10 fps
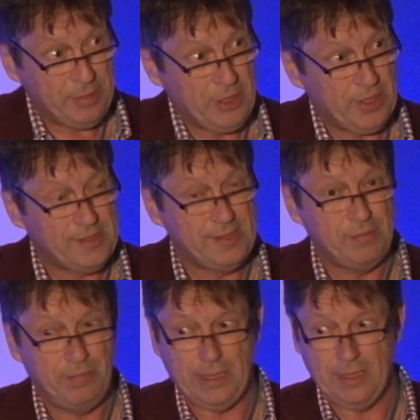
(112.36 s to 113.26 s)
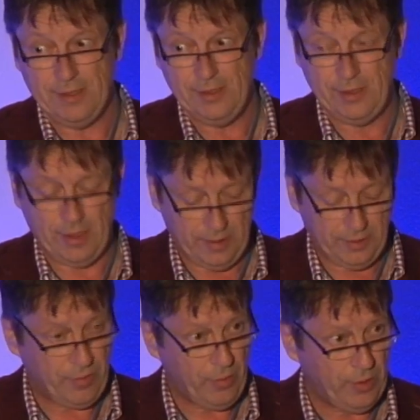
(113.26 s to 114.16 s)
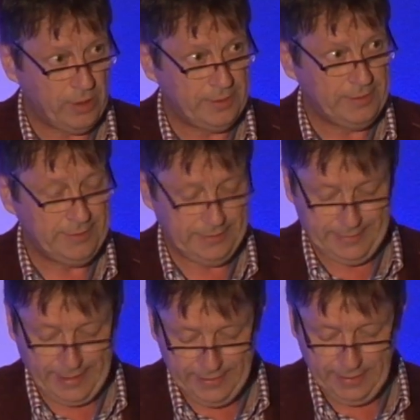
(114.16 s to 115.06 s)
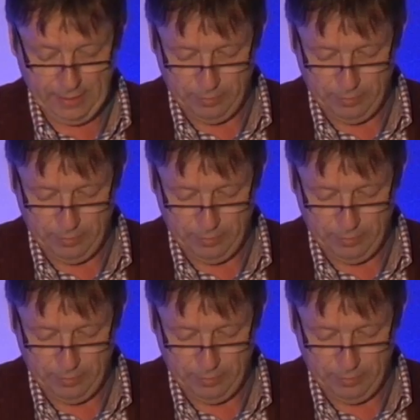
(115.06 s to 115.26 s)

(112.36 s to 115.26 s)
me just pass through the technical